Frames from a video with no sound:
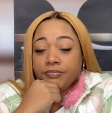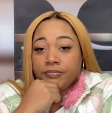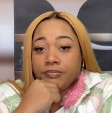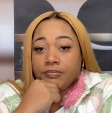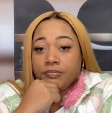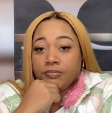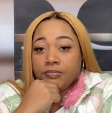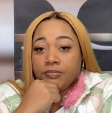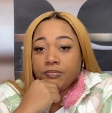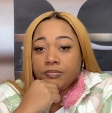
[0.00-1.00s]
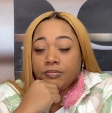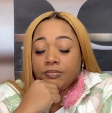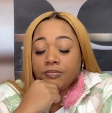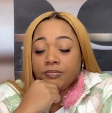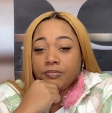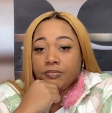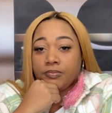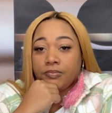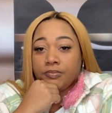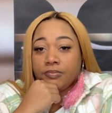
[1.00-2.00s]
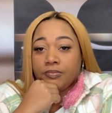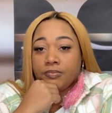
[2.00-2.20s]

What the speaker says: (no one is talking)